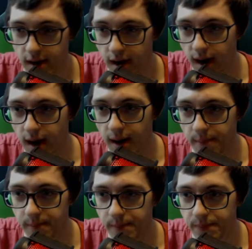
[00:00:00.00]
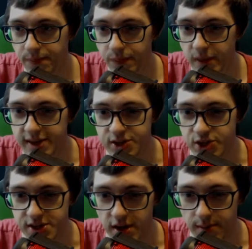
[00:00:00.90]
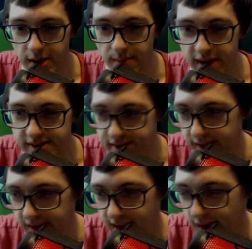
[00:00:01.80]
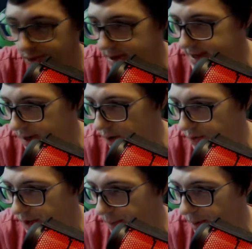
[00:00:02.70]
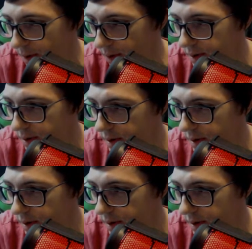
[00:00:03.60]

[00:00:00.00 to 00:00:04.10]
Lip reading: It's just going to be amazing in every single tempo.